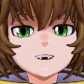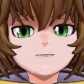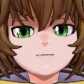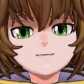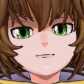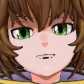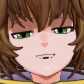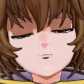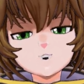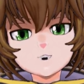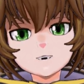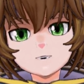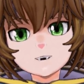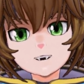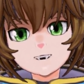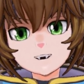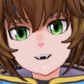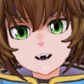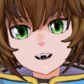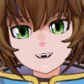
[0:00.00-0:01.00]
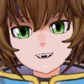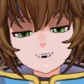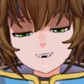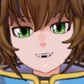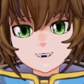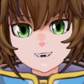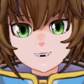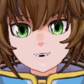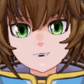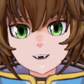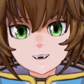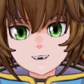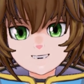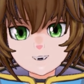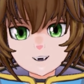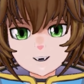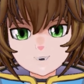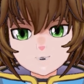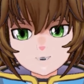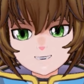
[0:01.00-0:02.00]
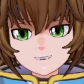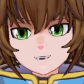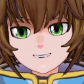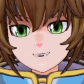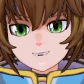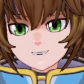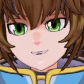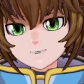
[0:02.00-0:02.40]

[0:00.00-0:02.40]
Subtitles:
show me the light at the end of the tunnel, please.